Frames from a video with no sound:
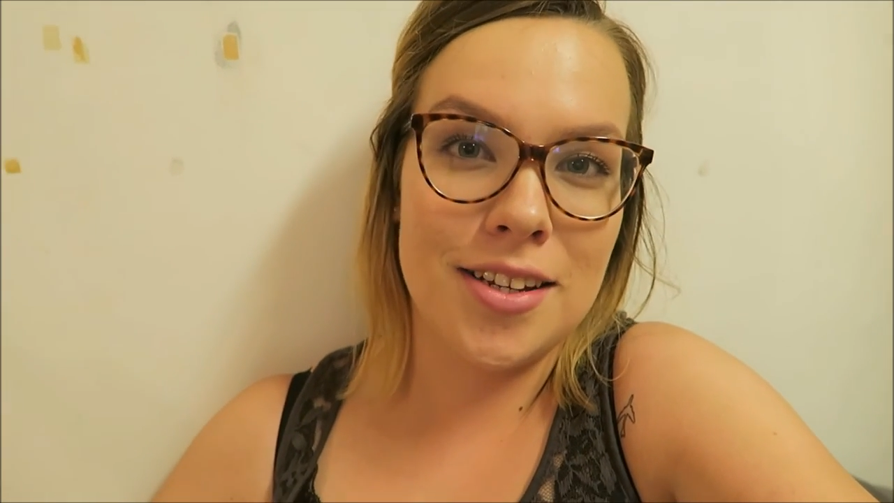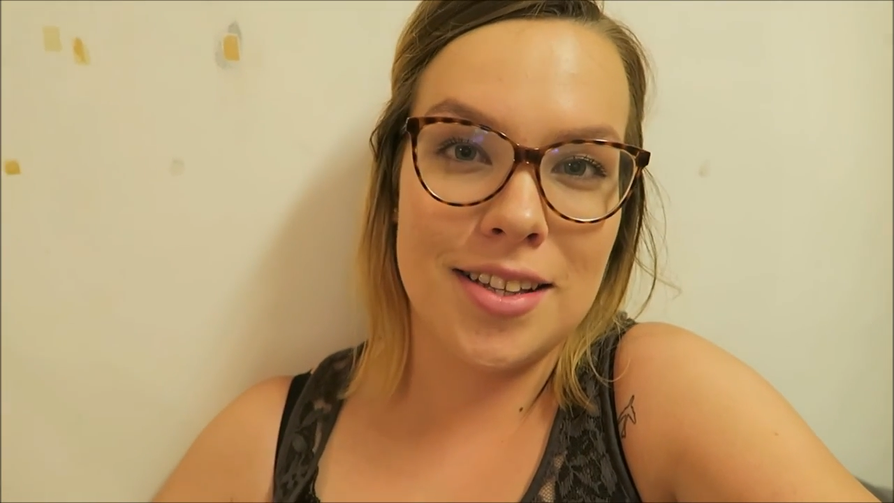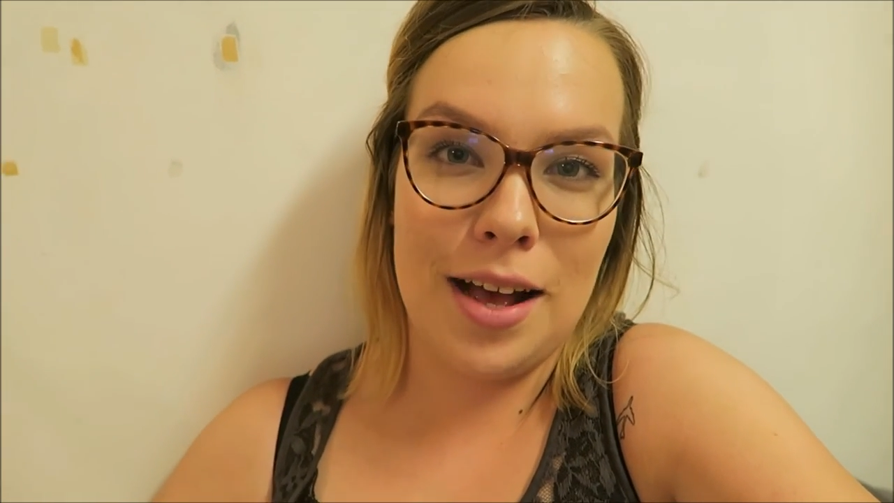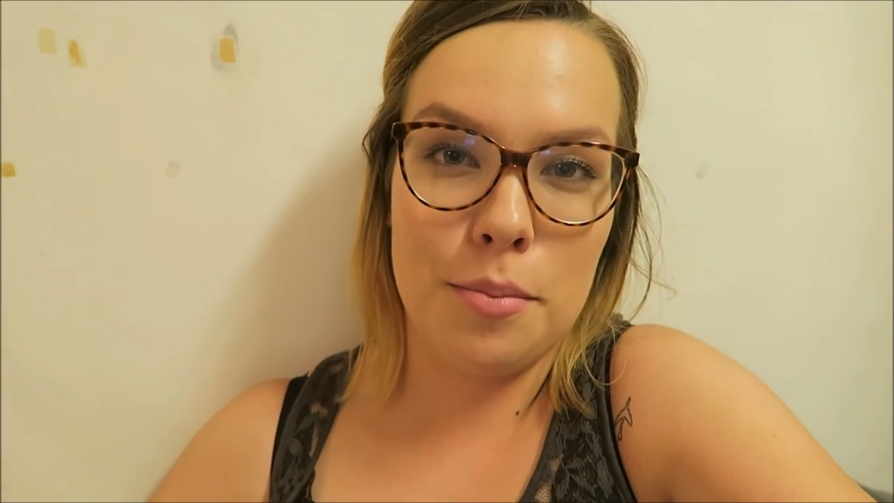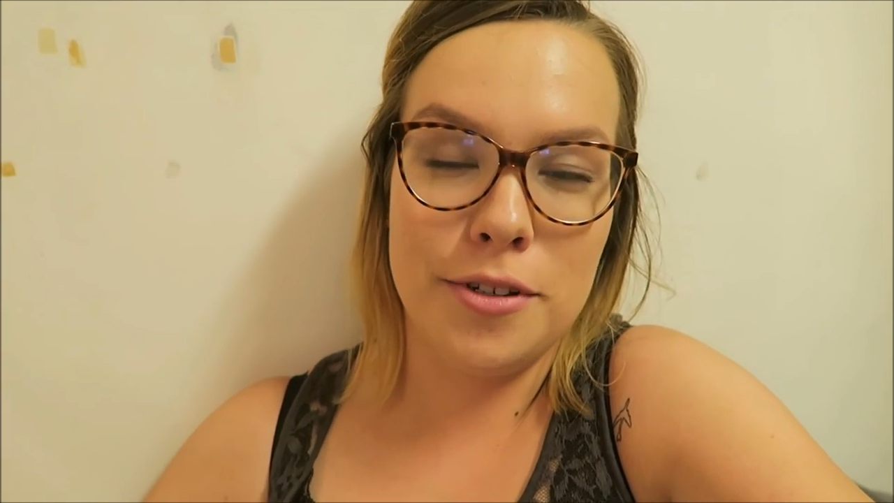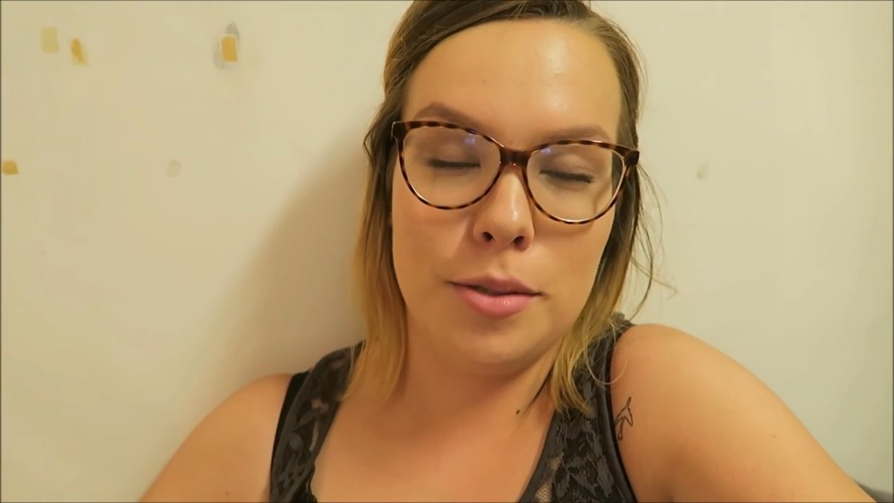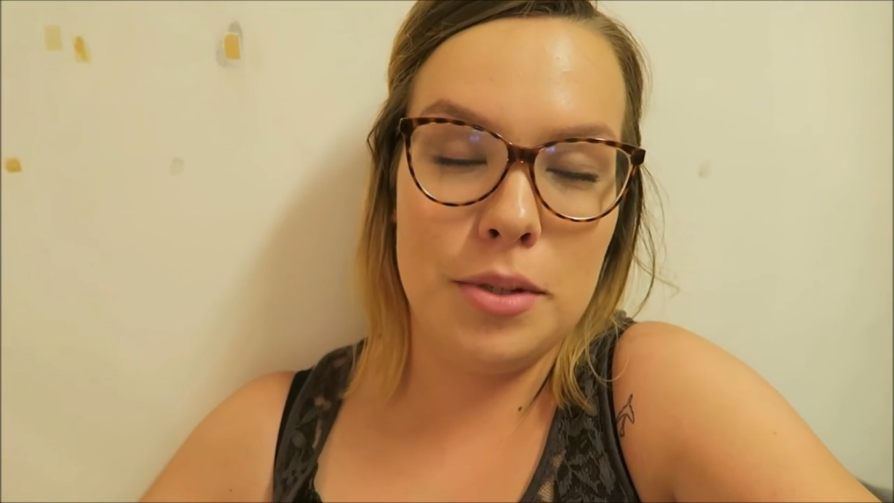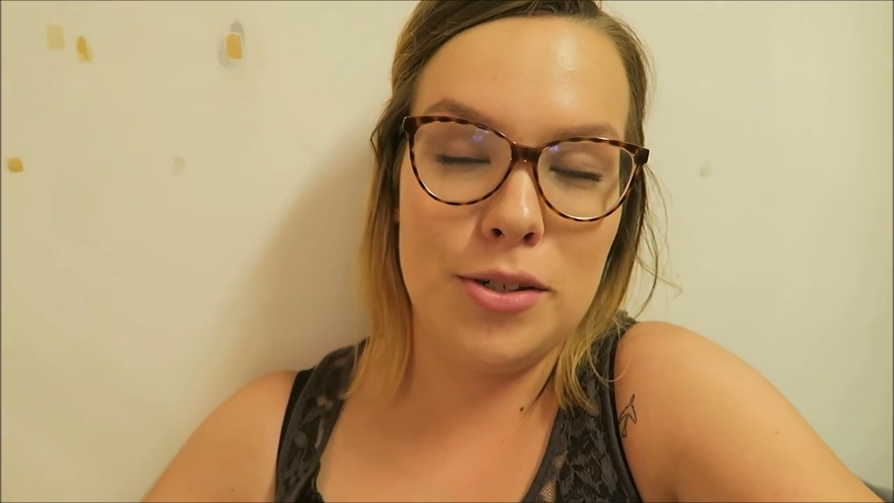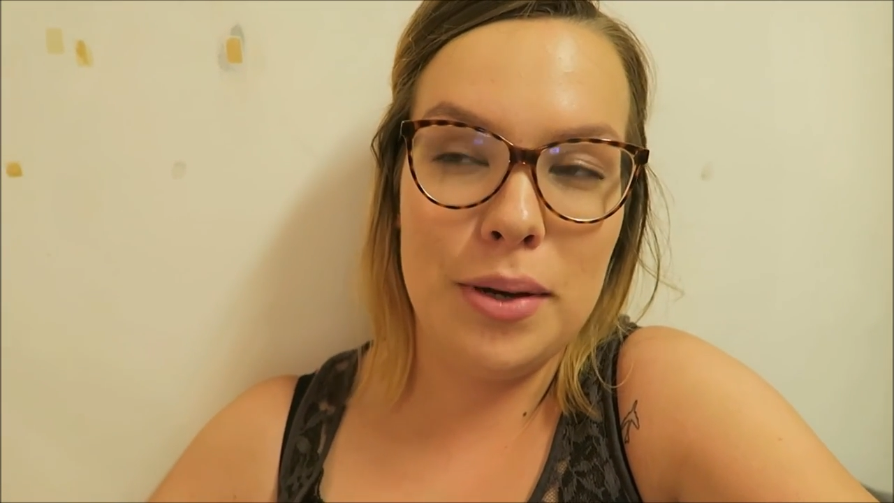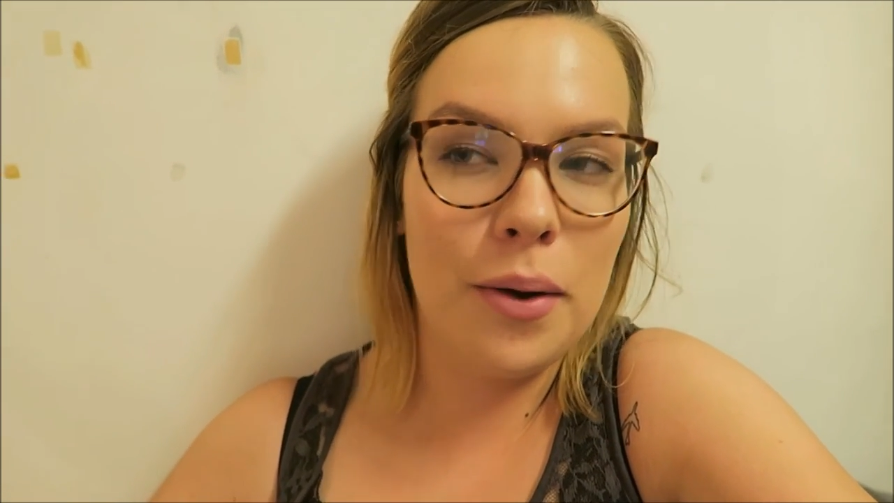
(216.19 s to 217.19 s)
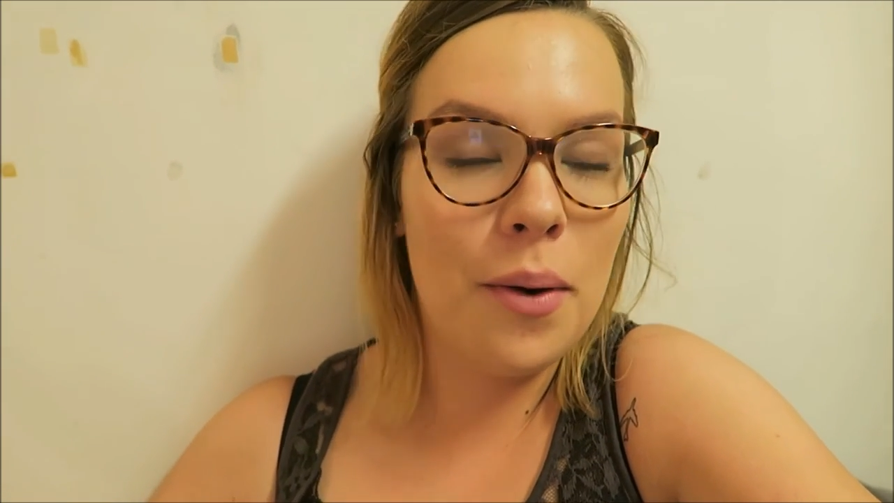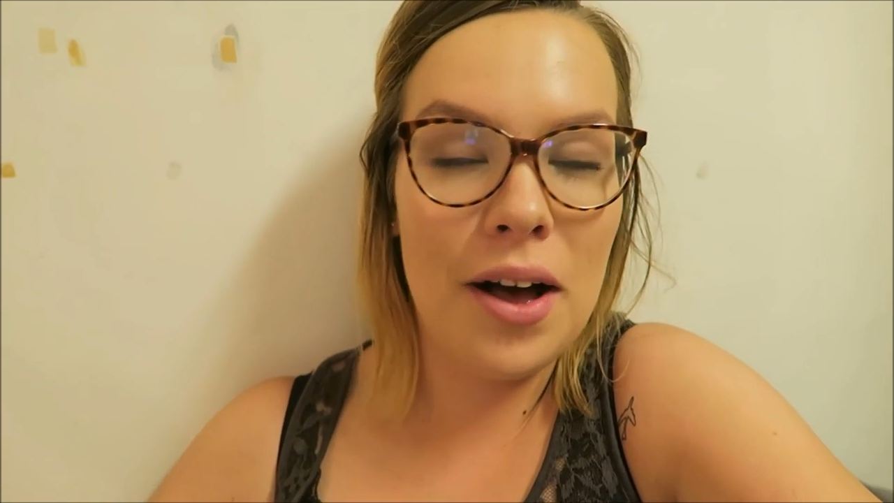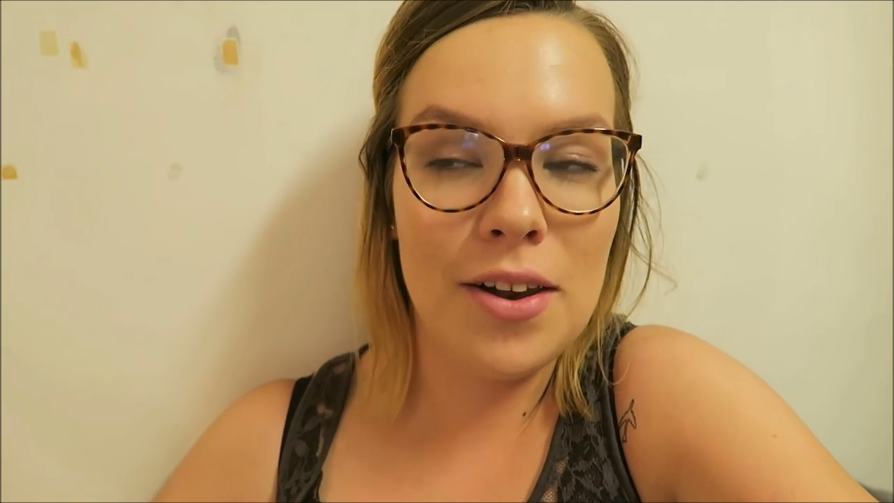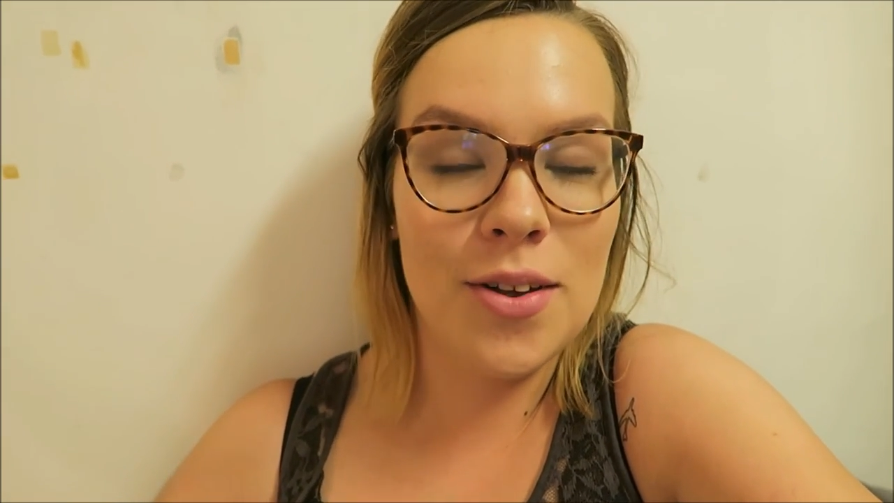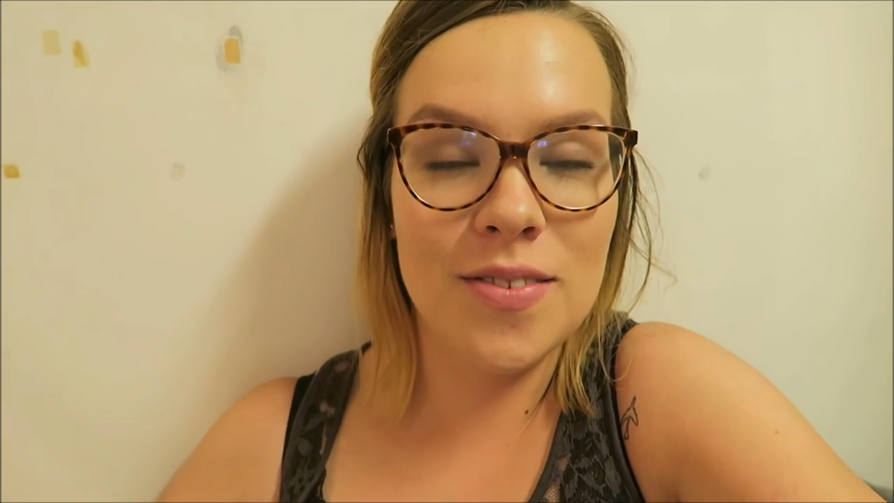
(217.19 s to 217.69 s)
just happened to be doing
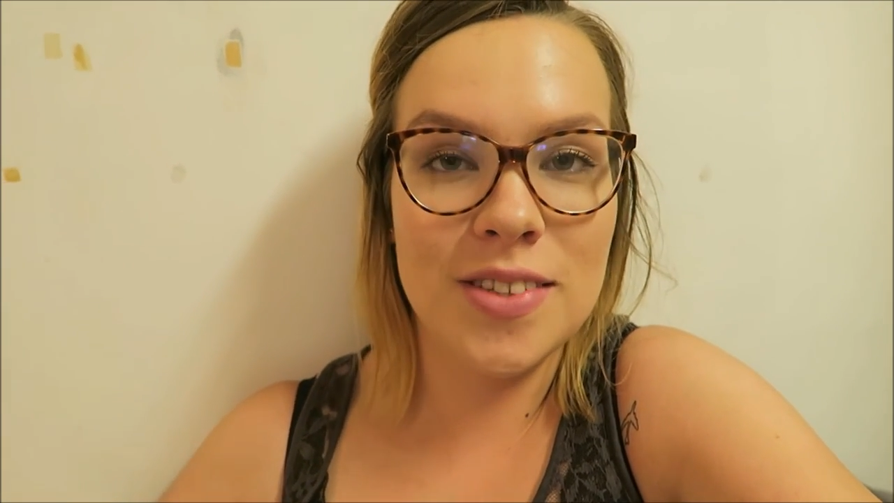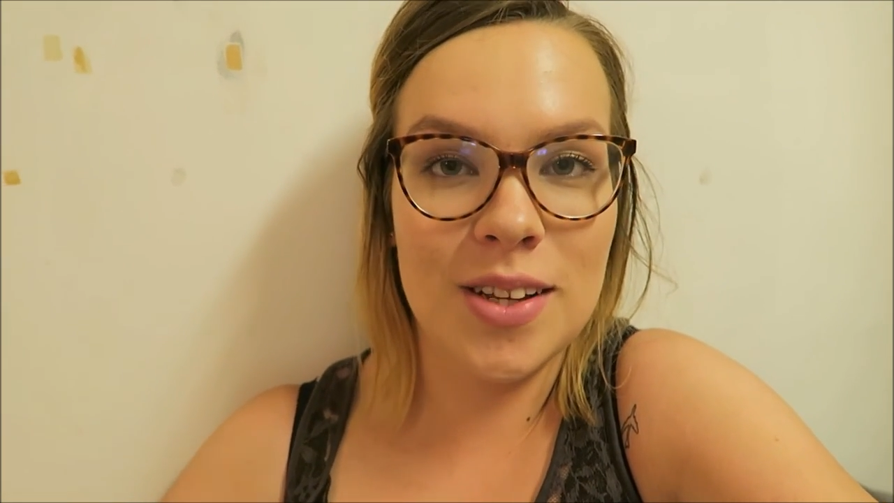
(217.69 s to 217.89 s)
quite a lot of